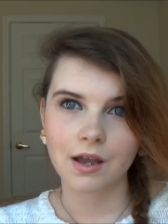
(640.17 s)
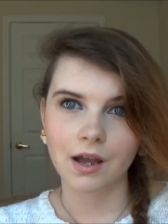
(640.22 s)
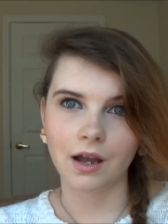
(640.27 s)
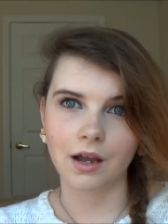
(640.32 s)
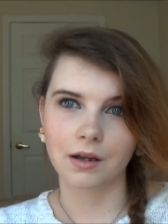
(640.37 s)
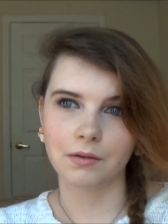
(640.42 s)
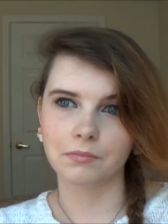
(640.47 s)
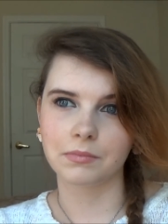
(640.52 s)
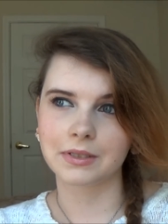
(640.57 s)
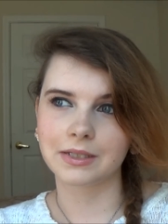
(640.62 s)

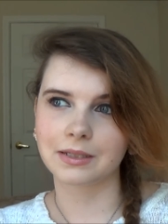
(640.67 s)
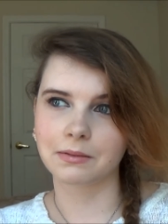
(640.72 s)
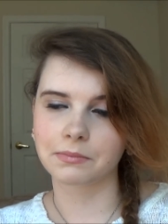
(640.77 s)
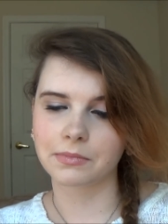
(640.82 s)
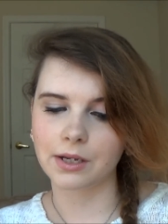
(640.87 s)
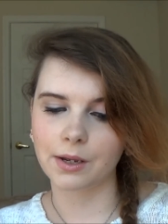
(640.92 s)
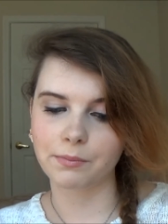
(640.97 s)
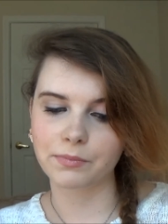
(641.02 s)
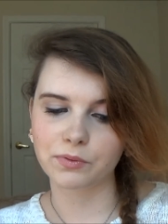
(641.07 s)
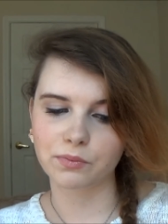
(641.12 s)
Um,
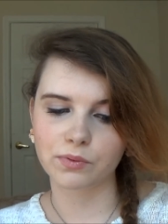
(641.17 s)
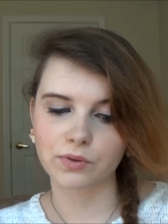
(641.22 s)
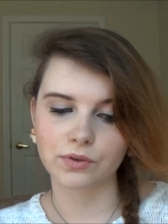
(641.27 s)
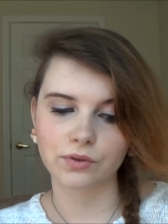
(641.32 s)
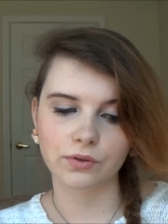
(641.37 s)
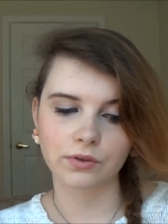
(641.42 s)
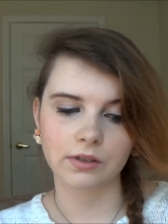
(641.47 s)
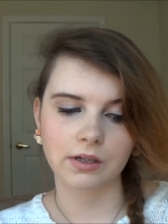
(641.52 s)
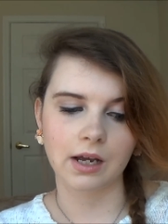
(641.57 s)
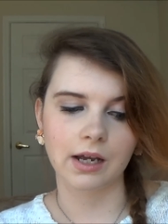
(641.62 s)
sometimes with
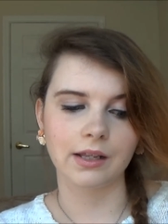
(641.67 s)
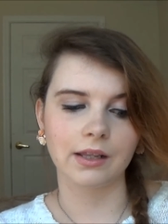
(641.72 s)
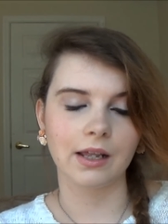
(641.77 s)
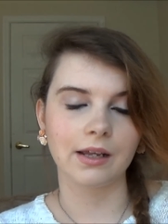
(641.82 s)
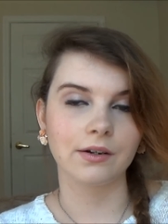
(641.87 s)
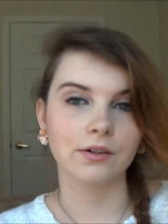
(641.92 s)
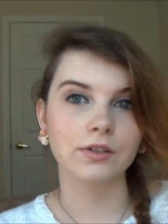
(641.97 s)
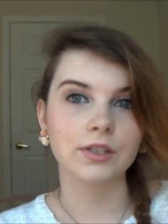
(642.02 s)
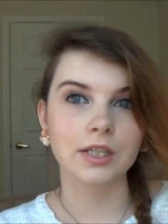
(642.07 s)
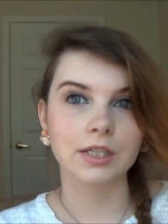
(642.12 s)
certain
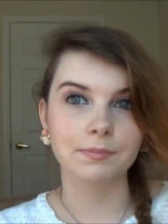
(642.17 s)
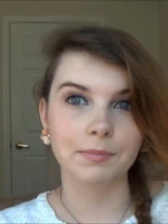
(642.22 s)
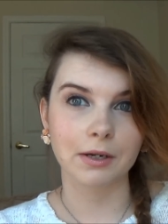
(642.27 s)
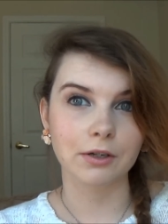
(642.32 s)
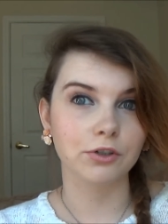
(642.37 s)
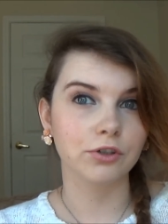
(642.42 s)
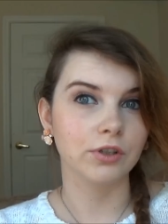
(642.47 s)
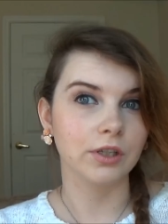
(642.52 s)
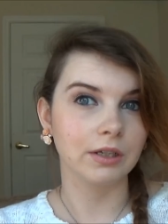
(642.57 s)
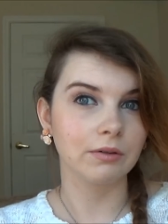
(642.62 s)
eyeliners,
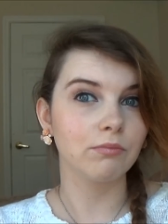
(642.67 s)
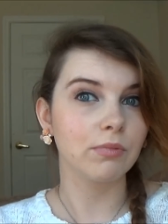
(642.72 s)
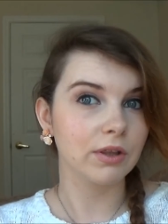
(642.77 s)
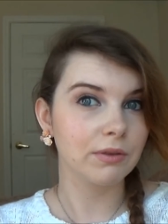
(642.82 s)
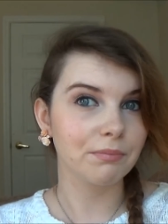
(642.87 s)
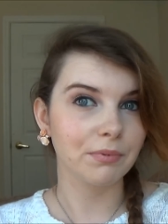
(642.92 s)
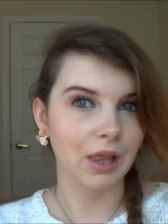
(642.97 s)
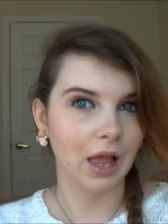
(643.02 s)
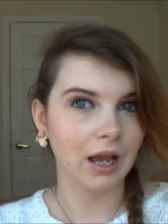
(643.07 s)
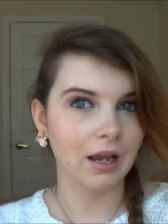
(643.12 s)
especially
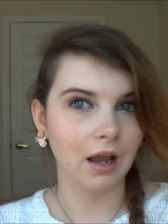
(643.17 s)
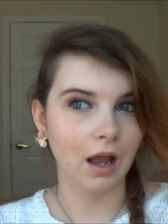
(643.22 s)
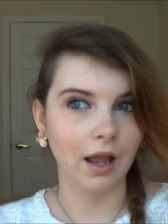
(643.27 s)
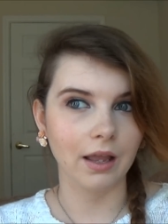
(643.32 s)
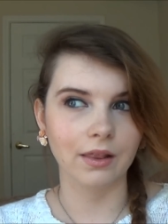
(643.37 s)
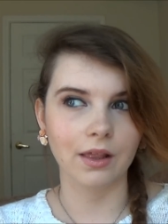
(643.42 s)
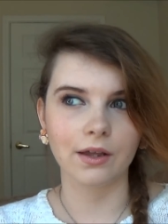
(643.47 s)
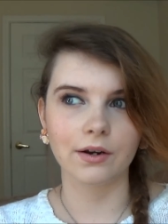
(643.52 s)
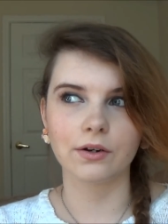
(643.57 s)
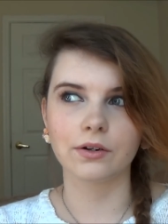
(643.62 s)
with black
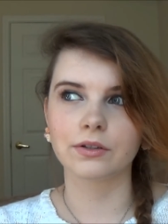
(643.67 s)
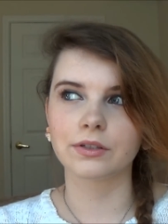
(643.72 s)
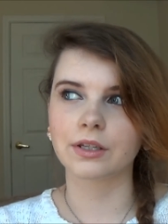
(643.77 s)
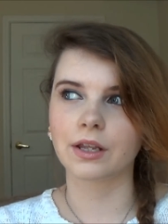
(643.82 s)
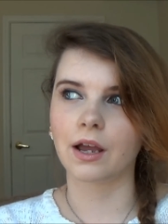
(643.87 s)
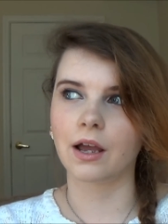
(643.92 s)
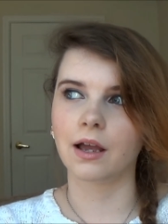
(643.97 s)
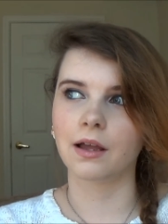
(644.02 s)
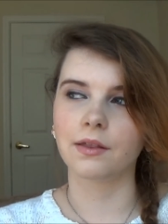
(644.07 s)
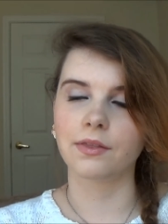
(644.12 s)
eyeliners,
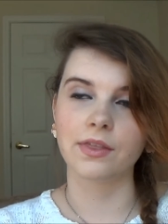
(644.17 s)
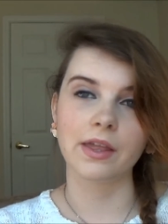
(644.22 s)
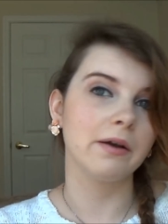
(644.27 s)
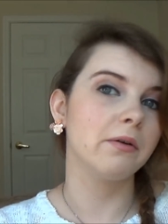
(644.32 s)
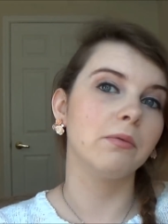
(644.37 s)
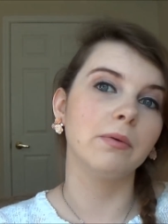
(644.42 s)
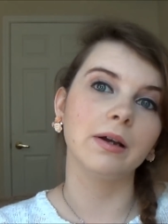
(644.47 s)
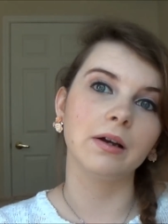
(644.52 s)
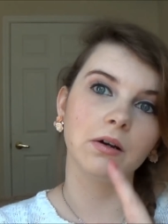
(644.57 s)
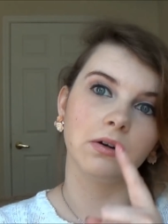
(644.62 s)
uh, they
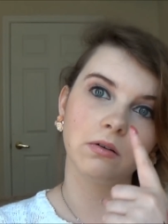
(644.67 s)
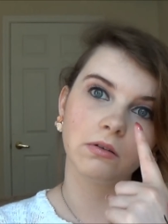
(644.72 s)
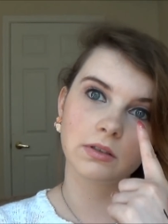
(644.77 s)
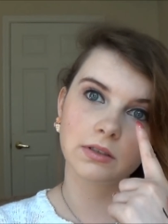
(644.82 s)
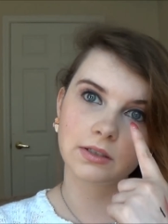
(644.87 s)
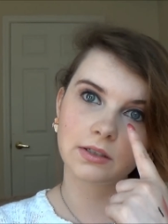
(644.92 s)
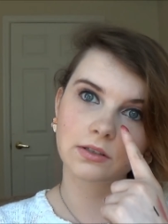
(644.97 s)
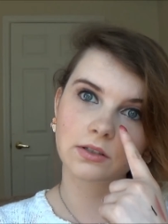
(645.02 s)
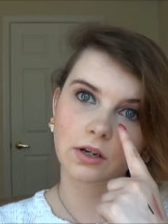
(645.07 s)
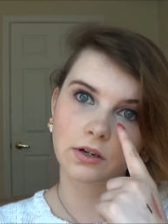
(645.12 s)
will
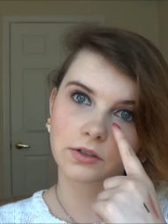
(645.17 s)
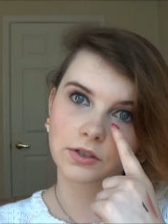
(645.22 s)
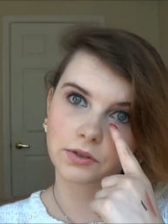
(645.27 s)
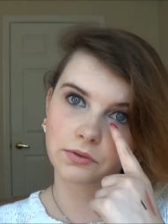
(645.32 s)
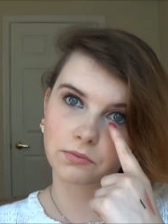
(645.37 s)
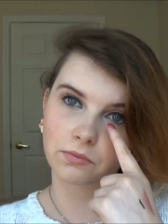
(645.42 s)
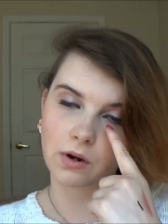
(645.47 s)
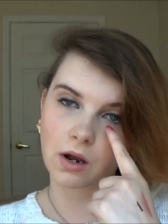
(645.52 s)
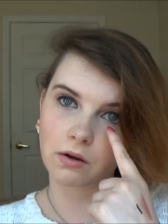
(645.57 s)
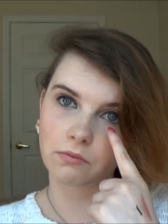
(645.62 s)
start
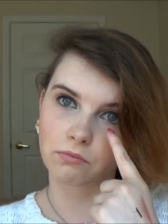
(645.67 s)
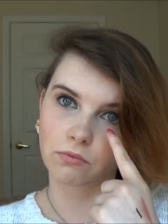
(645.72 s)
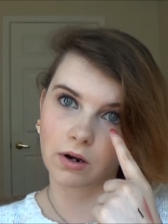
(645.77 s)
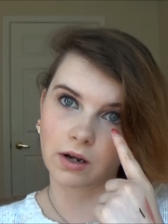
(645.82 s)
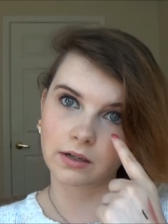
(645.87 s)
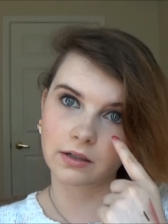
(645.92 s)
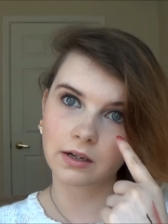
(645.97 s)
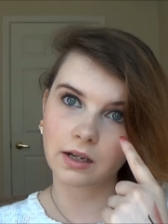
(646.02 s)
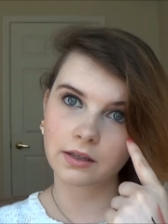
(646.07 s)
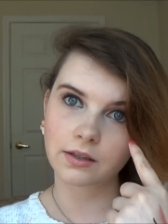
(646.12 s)
to
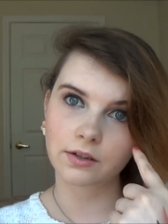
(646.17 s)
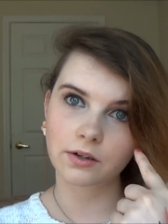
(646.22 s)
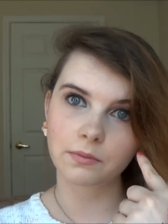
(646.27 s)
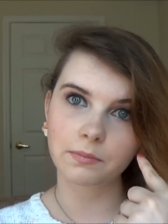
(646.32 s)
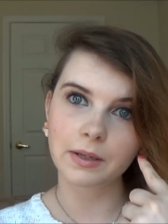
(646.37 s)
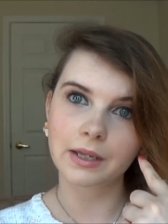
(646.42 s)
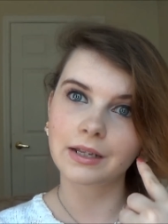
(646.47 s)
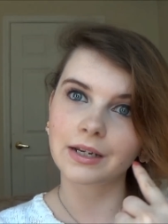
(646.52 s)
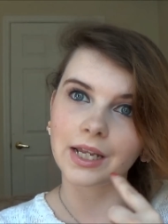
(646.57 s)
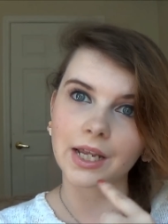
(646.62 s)
run a little
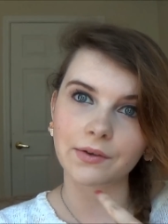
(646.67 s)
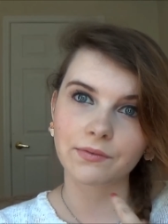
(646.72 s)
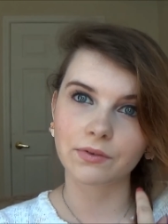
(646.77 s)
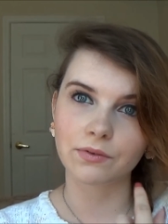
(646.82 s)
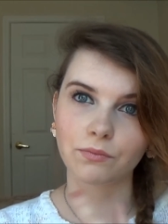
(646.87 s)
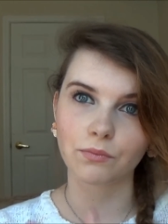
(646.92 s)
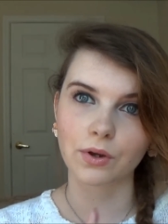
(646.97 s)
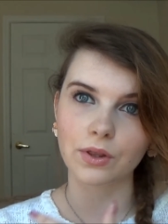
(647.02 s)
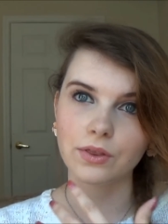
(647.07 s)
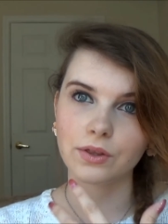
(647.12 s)
bit,
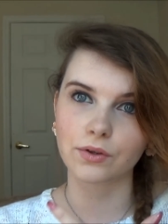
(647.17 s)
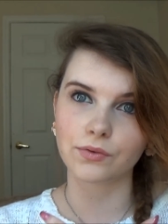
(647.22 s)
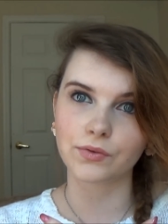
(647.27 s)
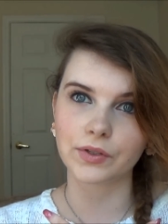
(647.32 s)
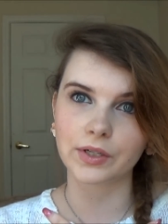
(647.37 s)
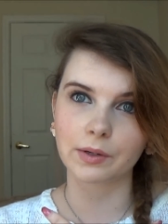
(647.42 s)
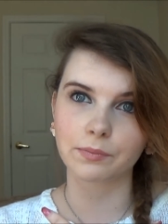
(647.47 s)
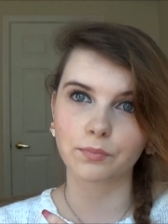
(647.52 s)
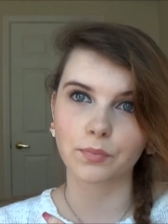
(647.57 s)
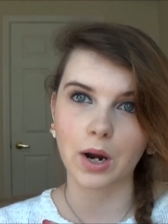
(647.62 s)
even with
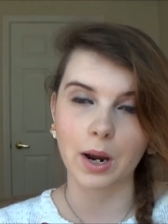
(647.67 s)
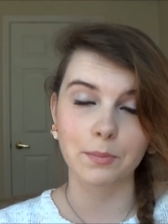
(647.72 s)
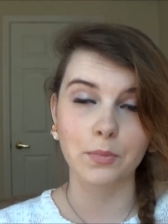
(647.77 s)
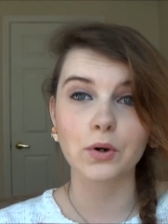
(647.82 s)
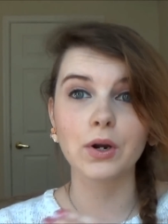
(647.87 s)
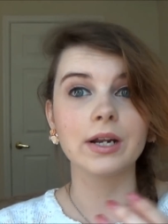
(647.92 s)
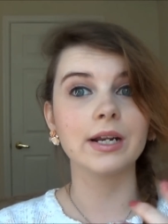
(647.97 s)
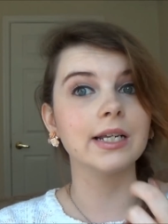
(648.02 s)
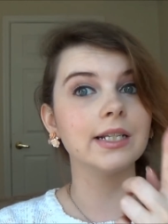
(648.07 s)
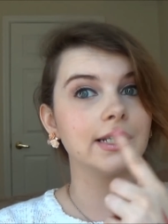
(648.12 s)
using a
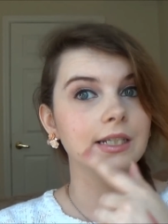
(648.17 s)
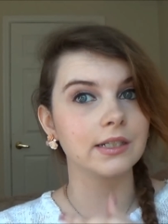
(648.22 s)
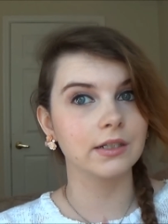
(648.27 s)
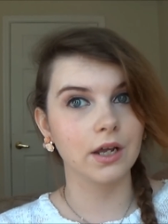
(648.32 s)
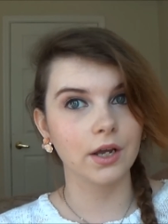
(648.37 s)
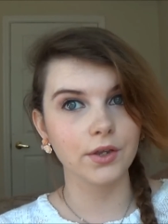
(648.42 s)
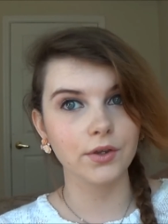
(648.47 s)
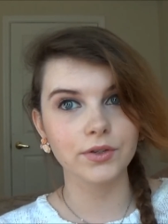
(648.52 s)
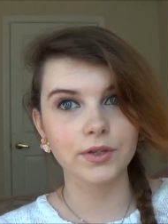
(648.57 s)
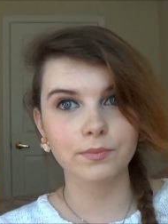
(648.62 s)
primer, and I did
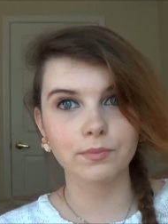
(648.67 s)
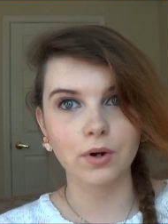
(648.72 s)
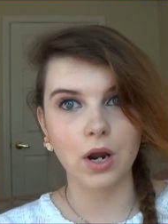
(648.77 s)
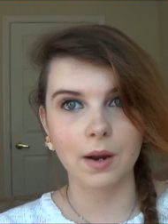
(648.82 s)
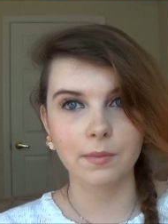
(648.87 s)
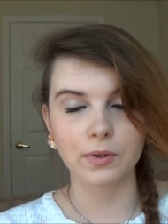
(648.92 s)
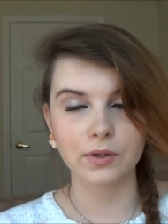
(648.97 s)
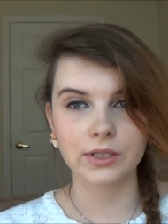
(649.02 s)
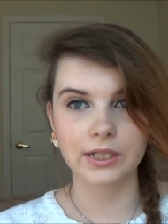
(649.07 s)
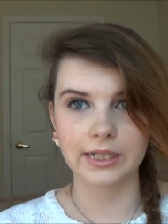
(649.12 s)
not use a
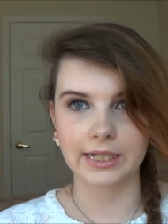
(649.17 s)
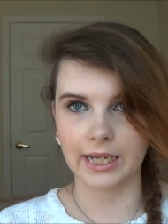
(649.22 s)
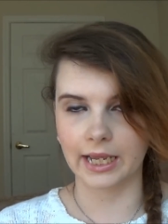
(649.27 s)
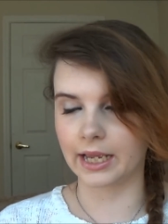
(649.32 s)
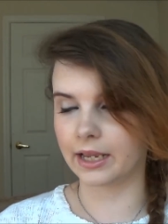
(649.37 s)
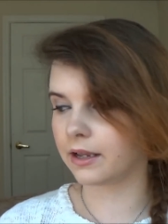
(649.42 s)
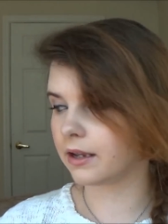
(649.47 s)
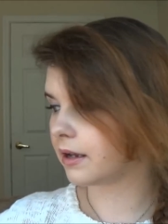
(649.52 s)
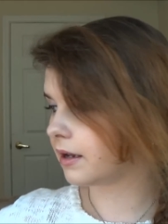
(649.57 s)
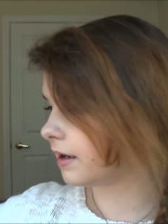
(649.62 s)
primer today.